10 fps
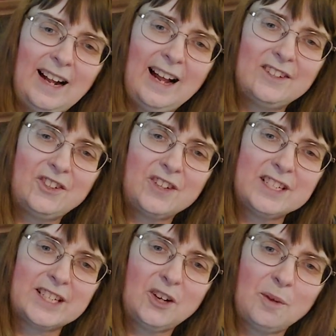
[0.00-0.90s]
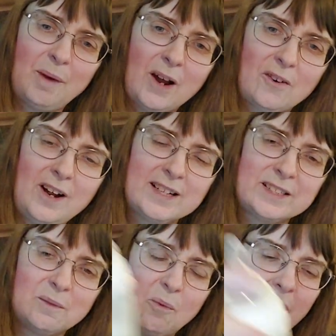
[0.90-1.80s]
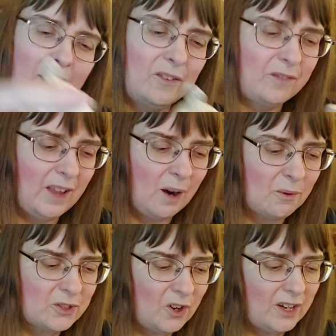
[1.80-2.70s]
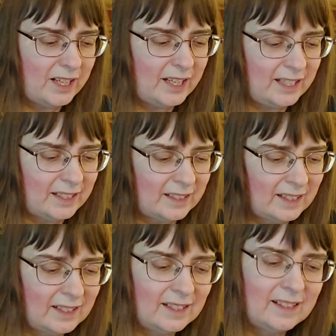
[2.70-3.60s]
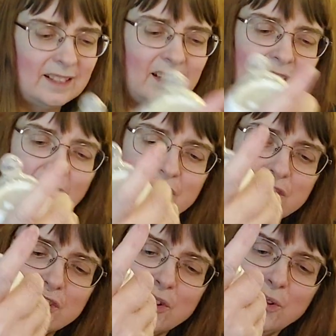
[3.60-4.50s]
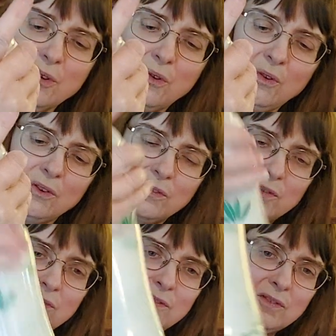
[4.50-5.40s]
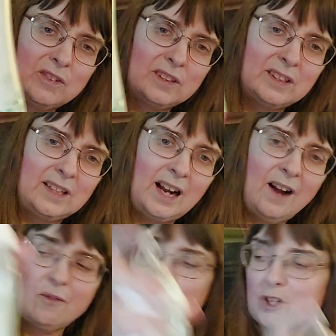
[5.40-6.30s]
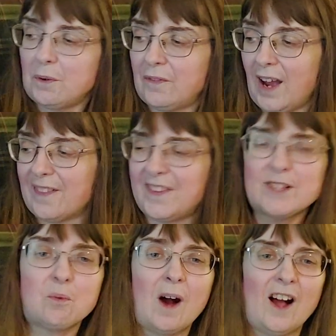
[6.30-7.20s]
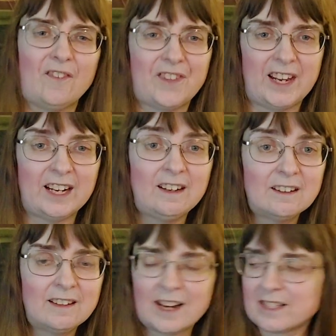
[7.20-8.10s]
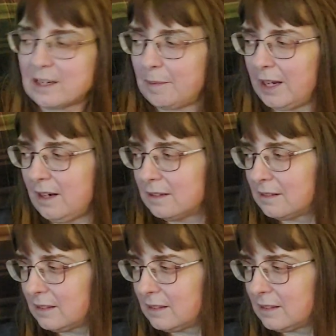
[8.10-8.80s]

As you can see, her bottle has some wildflowers on it and a turtle. Of course, we've got this wild thing next to me.